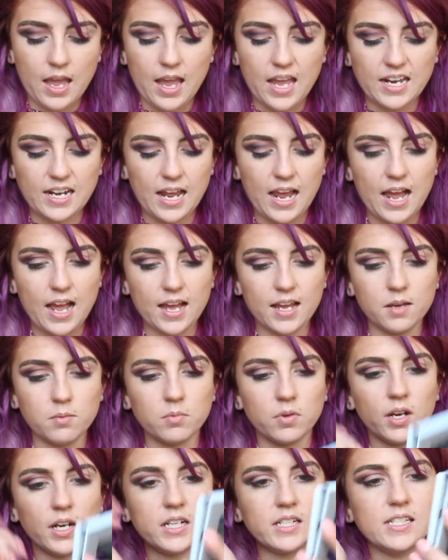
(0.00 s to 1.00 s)
and
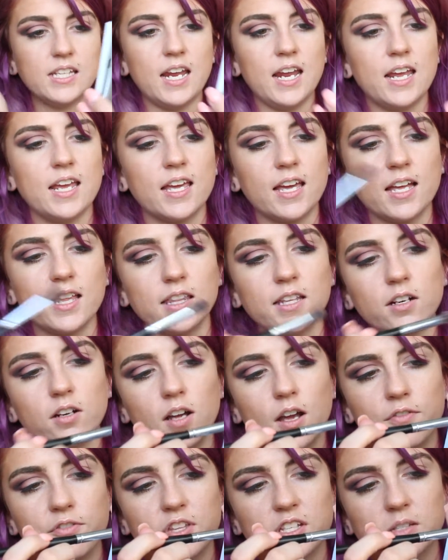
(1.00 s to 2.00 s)
I'm going to take a
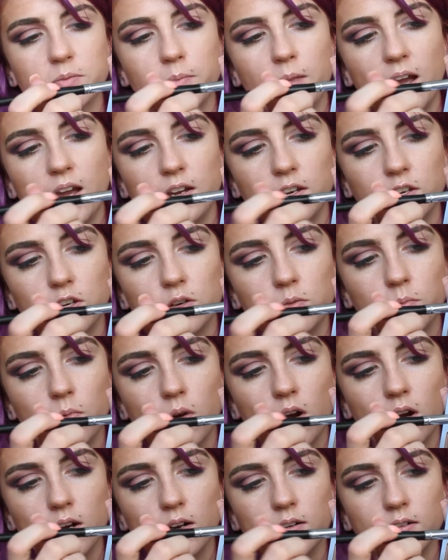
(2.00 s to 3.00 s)
little of this Matte
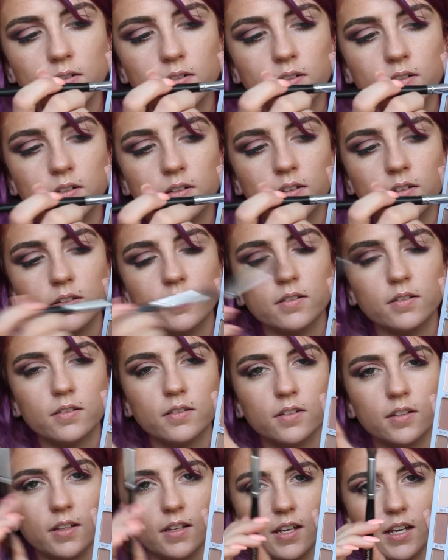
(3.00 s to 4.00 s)
Kumar
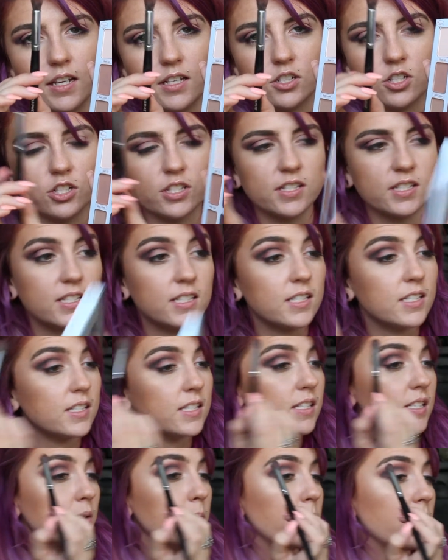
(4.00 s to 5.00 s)
and just
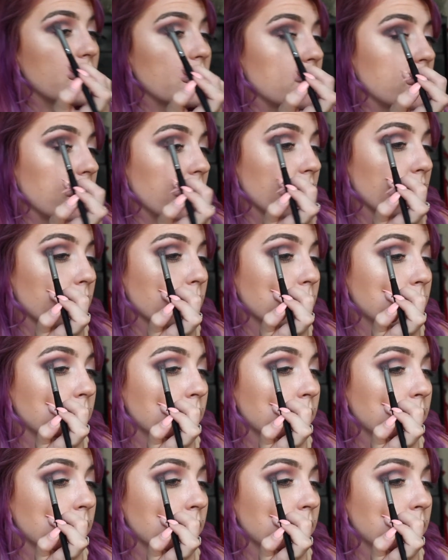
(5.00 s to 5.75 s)
dip it in there.